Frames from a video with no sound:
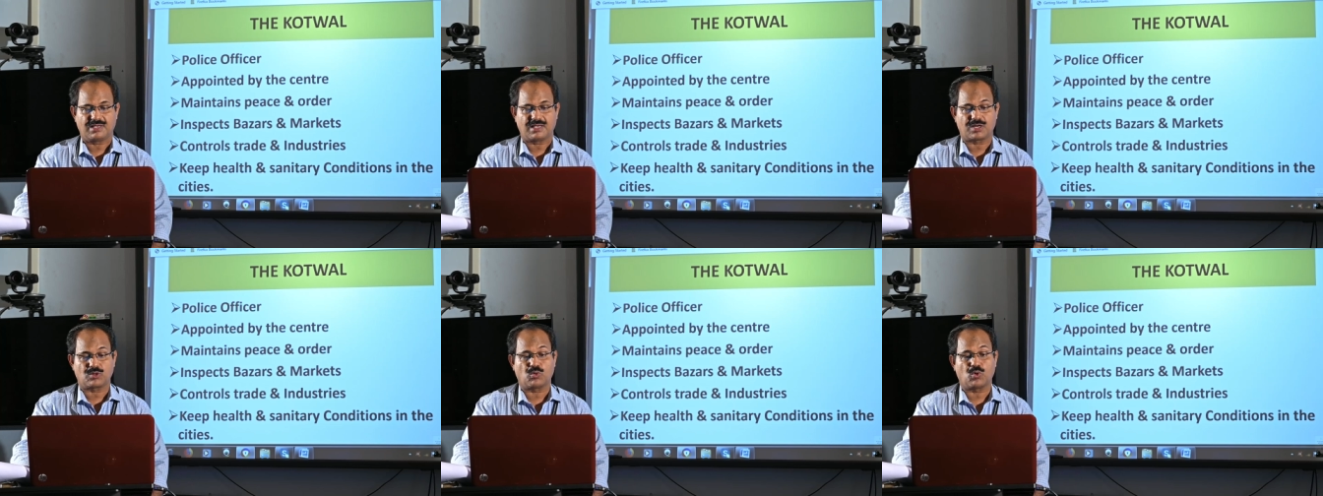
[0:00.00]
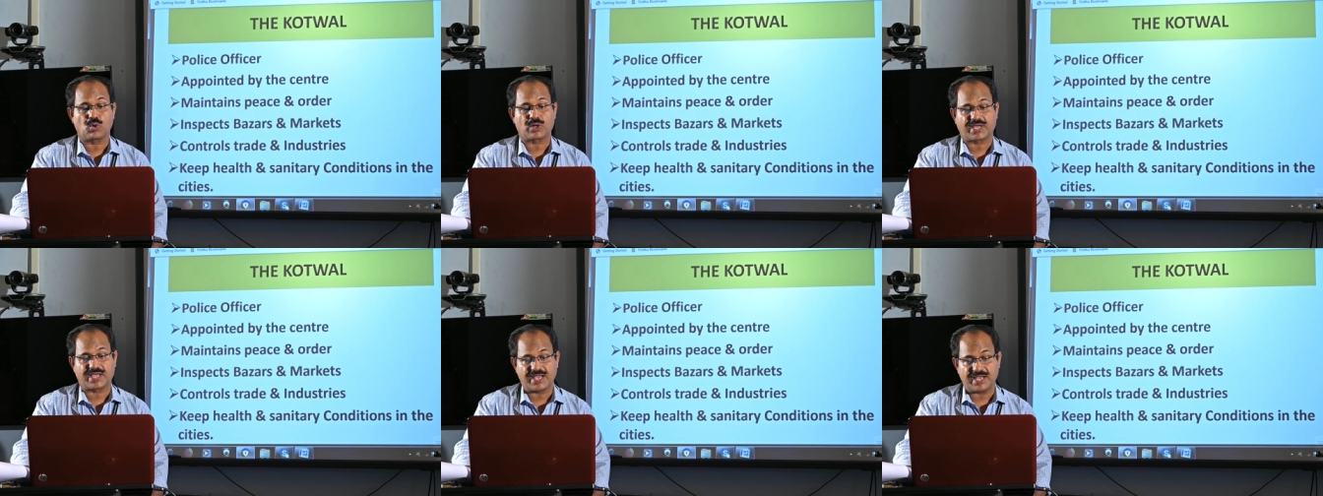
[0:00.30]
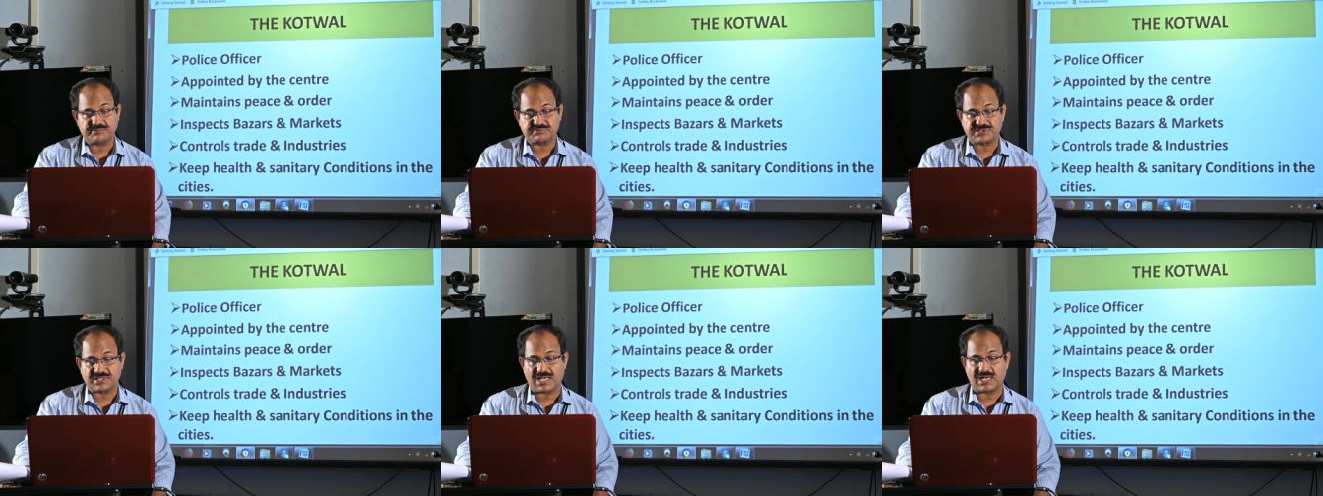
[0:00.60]
who
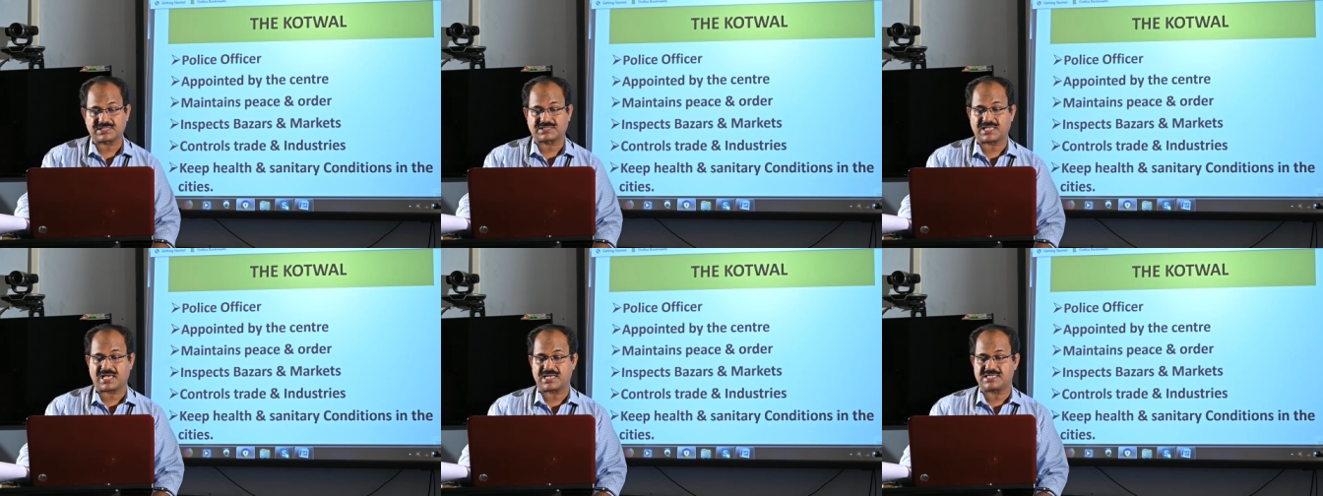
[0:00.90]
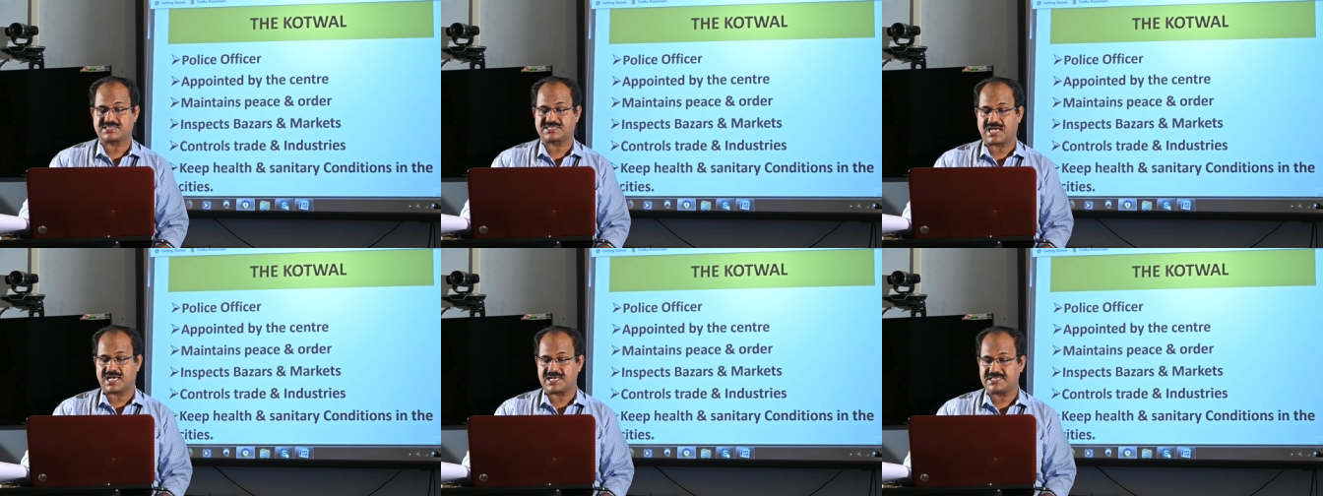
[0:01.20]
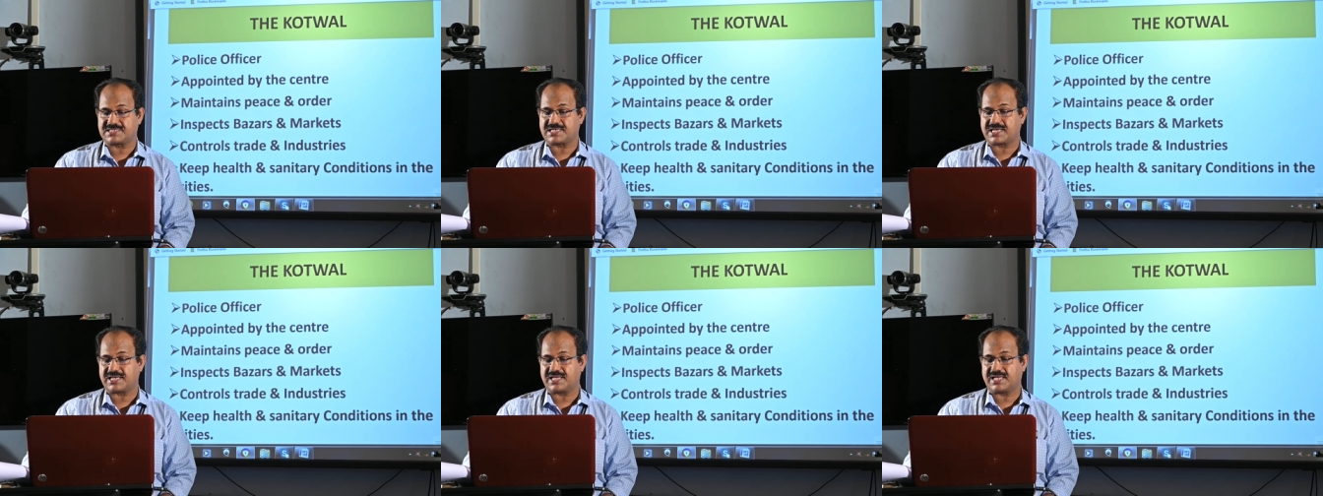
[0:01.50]
keeps health and
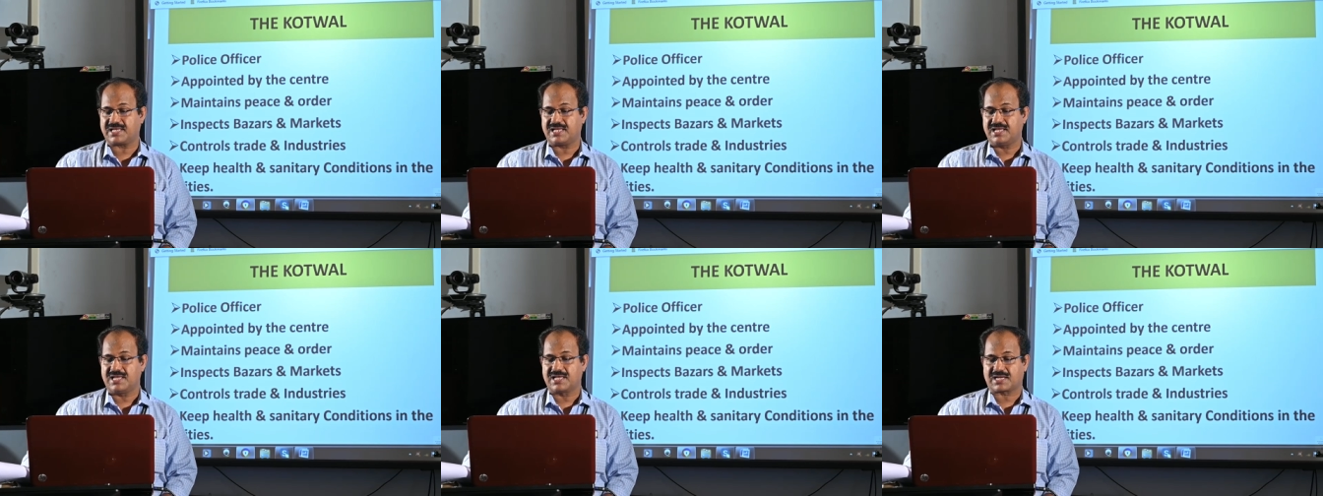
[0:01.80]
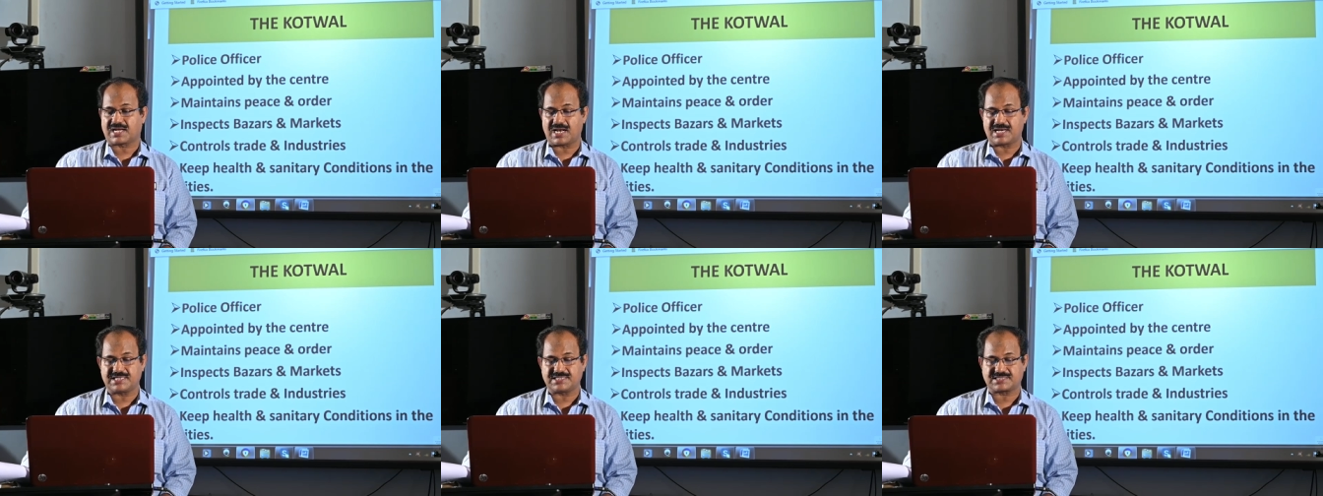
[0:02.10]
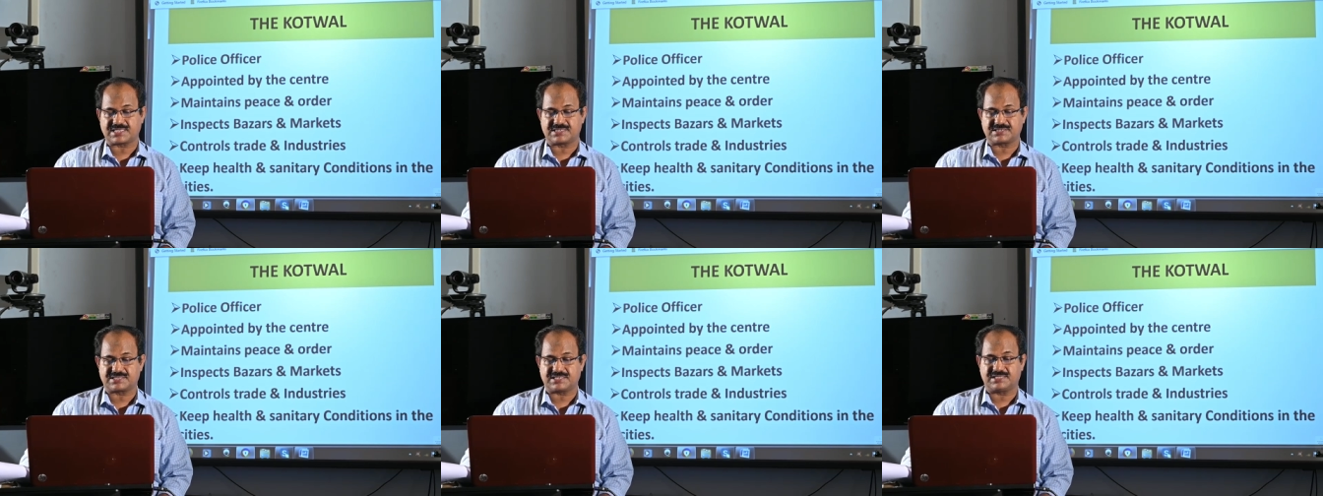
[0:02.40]
sanitary
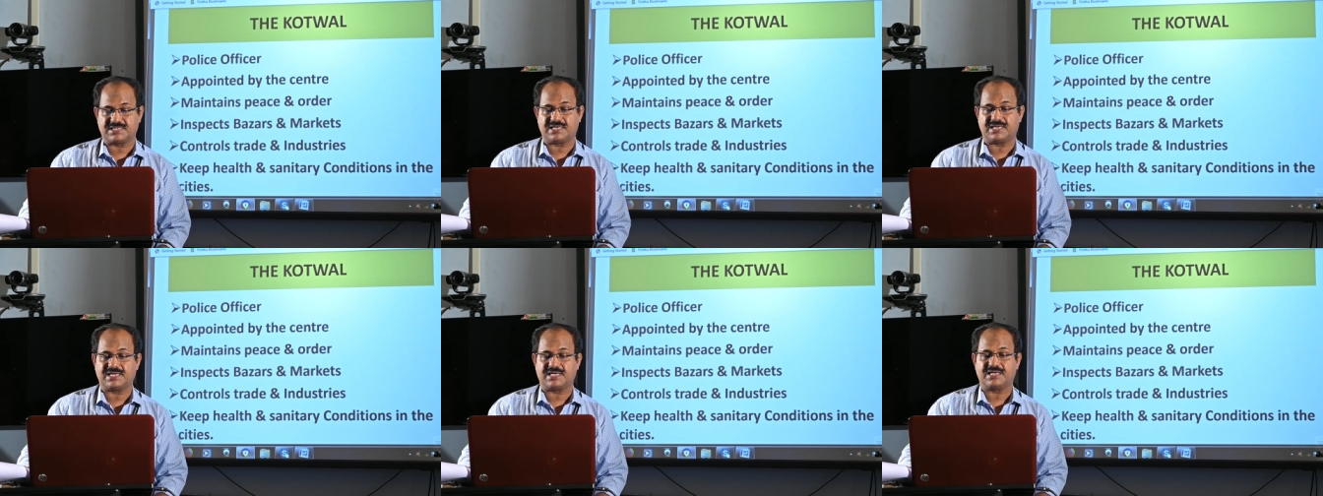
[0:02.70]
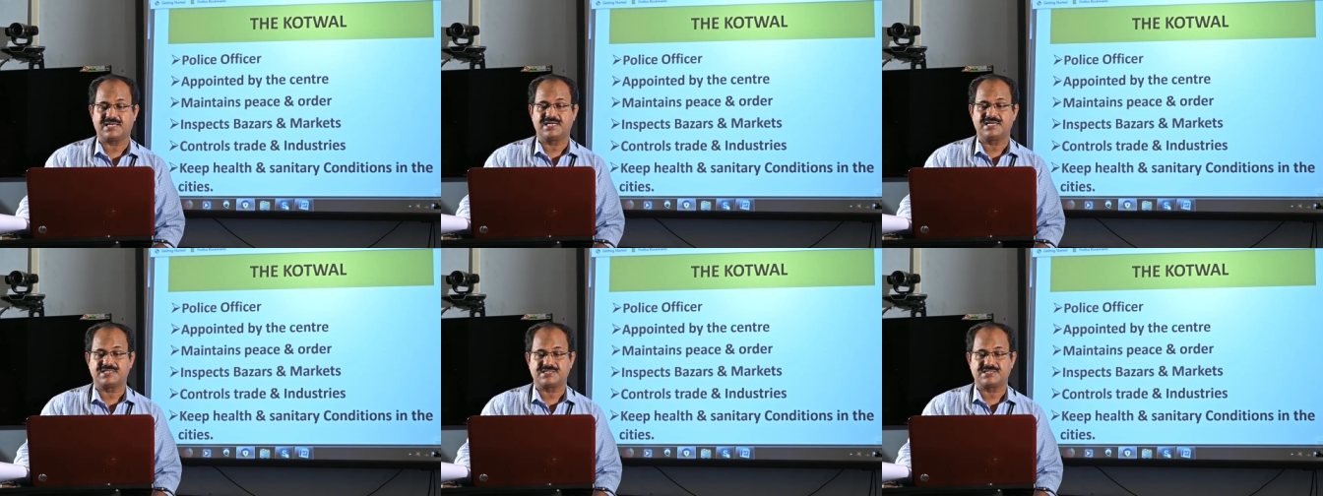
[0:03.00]
conditions in the